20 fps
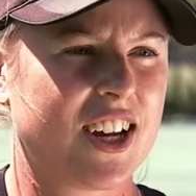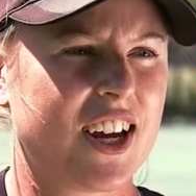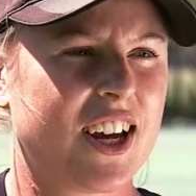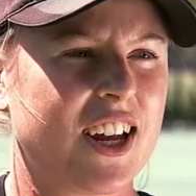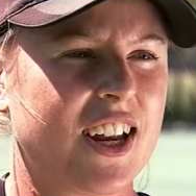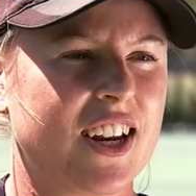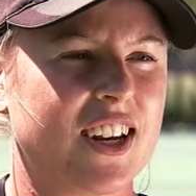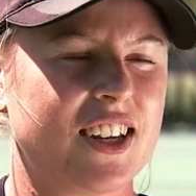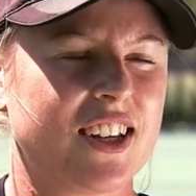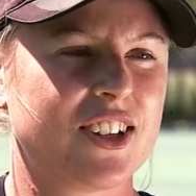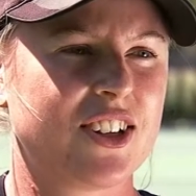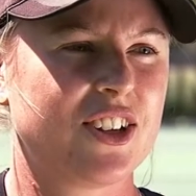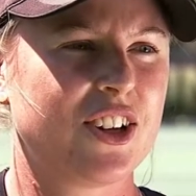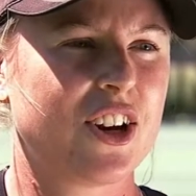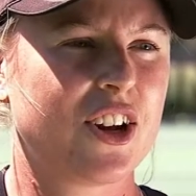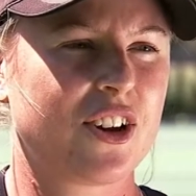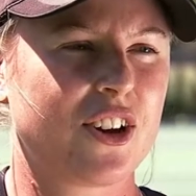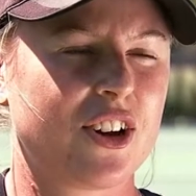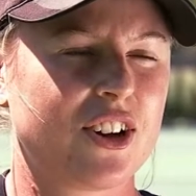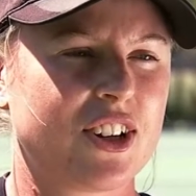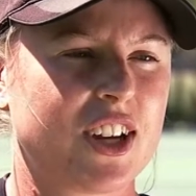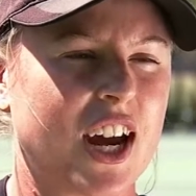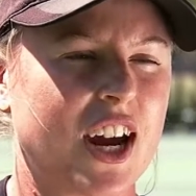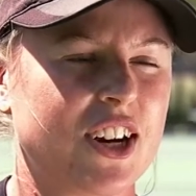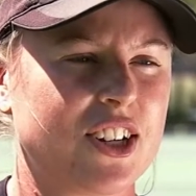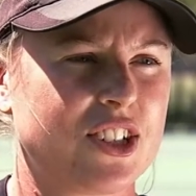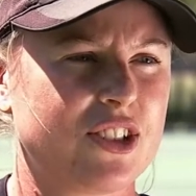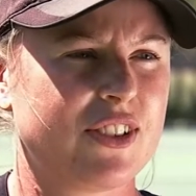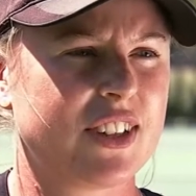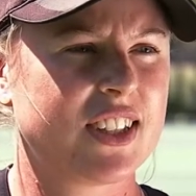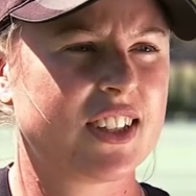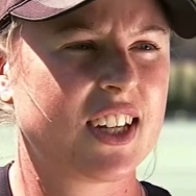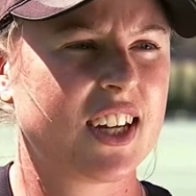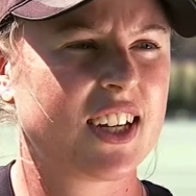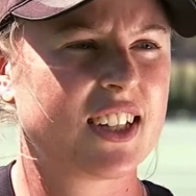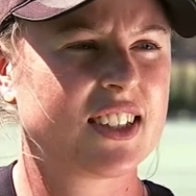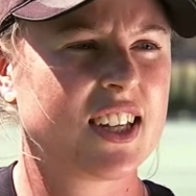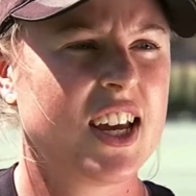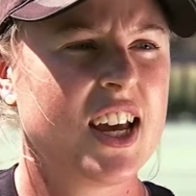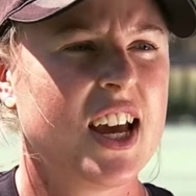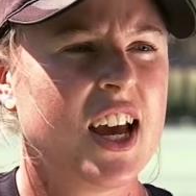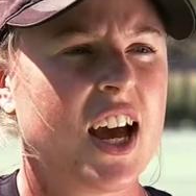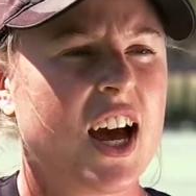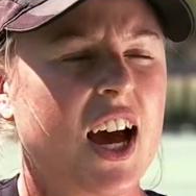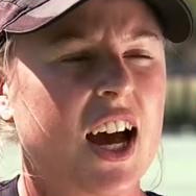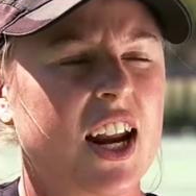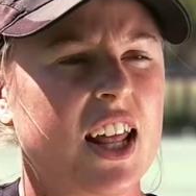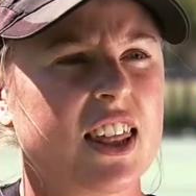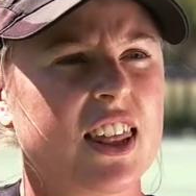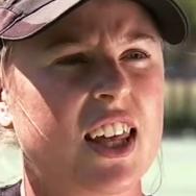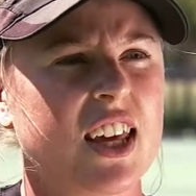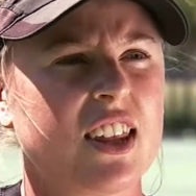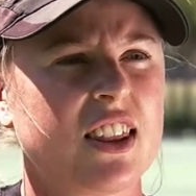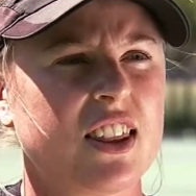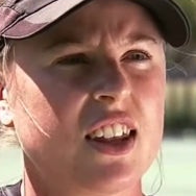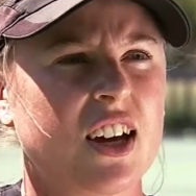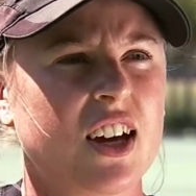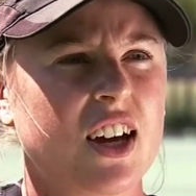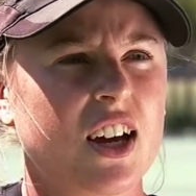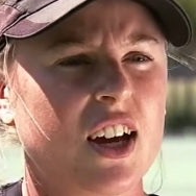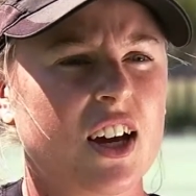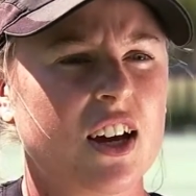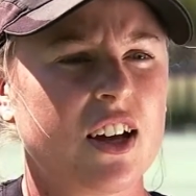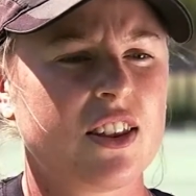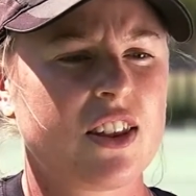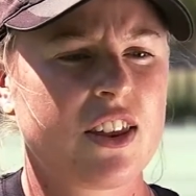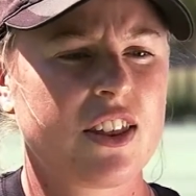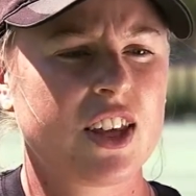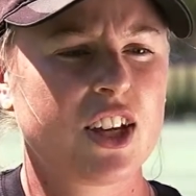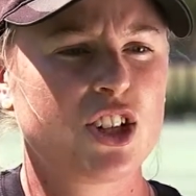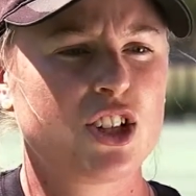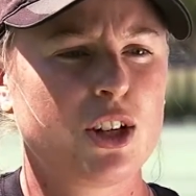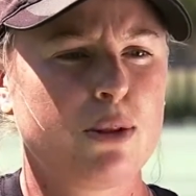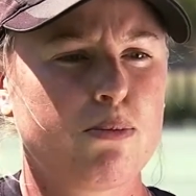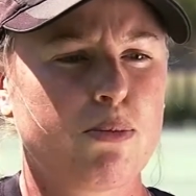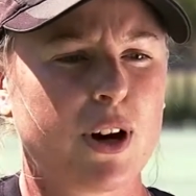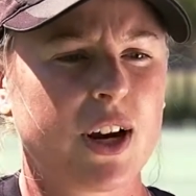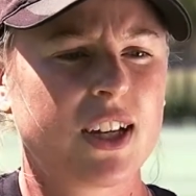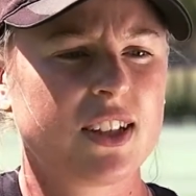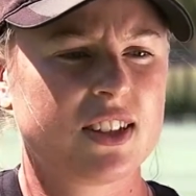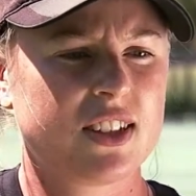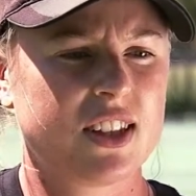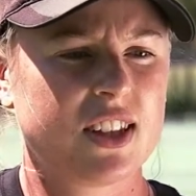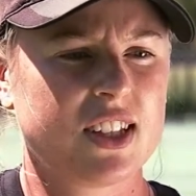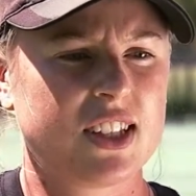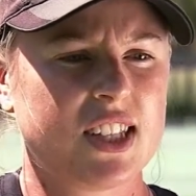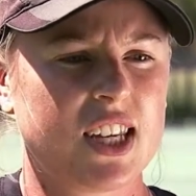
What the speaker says: and, you know, good characteristics. And I think the thing she brings to the